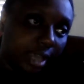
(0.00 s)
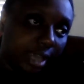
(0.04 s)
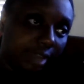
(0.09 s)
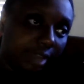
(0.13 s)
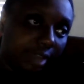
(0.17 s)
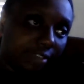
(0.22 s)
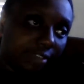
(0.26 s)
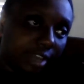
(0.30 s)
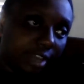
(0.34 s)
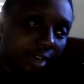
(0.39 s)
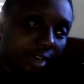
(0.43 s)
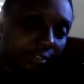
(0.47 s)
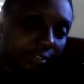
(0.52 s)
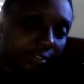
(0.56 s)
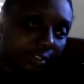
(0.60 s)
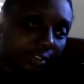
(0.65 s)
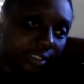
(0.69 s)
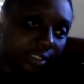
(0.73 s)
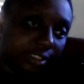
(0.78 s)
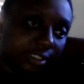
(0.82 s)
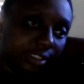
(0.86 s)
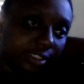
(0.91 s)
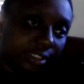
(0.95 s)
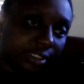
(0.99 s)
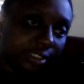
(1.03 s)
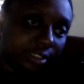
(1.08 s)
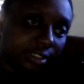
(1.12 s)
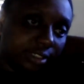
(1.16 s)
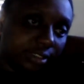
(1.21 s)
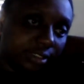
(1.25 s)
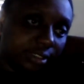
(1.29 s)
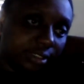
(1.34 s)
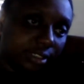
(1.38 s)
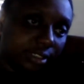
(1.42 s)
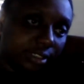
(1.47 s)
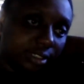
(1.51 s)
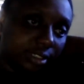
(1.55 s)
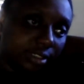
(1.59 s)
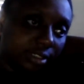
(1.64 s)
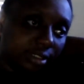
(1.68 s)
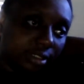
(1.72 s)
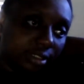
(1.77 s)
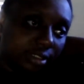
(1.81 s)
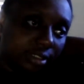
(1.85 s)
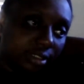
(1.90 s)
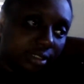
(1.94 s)
conference.
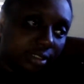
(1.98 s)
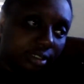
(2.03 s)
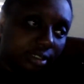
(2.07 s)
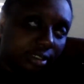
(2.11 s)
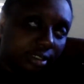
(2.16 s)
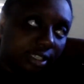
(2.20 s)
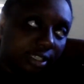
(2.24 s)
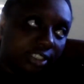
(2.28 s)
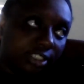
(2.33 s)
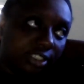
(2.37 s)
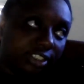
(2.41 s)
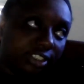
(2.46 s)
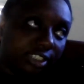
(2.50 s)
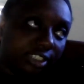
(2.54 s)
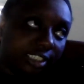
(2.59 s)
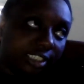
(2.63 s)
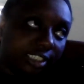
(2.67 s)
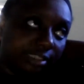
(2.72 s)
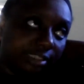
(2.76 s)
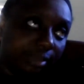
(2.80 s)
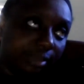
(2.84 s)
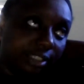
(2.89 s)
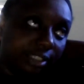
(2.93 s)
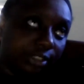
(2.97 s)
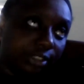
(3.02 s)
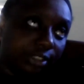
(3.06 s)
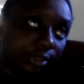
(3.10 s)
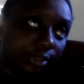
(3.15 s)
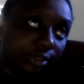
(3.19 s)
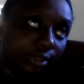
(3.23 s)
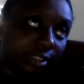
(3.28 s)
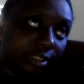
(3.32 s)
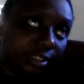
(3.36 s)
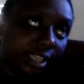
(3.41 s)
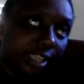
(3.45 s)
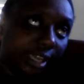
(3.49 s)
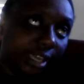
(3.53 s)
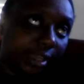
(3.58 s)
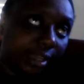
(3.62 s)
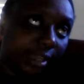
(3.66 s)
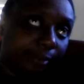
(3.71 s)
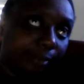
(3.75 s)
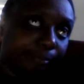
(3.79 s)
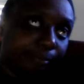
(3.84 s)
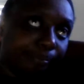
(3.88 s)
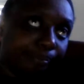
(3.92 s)
They just had to make sure
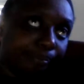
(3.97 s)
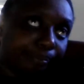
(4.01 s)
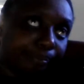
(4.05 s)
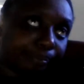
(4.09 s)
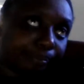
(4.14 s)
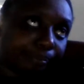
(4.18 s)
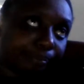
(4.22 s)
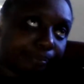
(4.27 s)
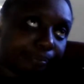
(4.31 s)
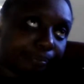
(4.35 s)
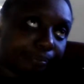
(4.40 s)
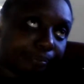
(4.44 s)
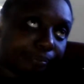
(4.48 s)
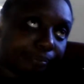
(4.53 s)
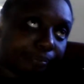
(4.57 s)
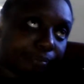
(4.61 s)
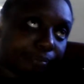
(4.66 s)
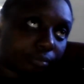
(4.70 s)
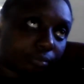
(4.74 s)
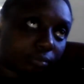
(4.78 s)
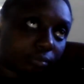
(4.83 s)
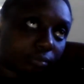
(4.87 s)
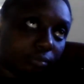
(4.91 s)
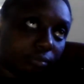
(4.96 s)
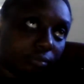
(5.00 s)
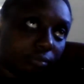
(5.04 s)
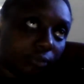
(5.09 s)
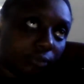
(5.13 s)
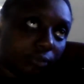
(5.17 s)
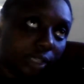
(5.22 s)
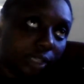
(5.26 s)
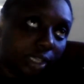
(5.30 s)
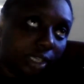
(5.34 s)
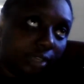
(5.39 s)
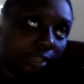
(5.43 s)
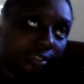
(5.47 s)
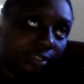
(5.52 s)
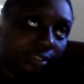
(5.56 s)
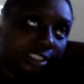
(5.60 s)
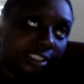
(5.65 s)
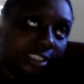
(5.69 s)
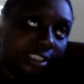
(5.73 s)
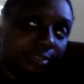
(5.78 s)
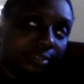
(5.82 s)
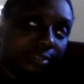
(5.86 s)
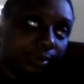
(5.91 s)
that it was
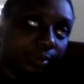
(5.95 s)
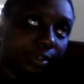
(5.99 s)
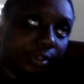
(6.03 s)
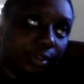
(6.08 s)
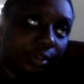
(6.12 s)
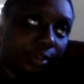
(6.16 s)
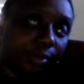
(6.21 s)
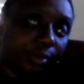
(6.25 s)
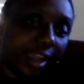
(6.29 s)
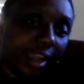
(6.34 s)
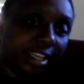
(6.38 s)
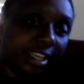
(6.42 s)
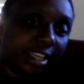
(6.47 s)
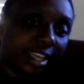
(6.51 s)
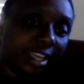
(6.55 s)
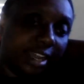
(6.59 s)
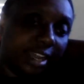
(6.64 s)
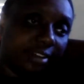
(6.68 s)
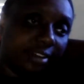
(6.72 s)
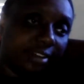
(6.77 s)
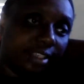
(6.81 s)
in the right county.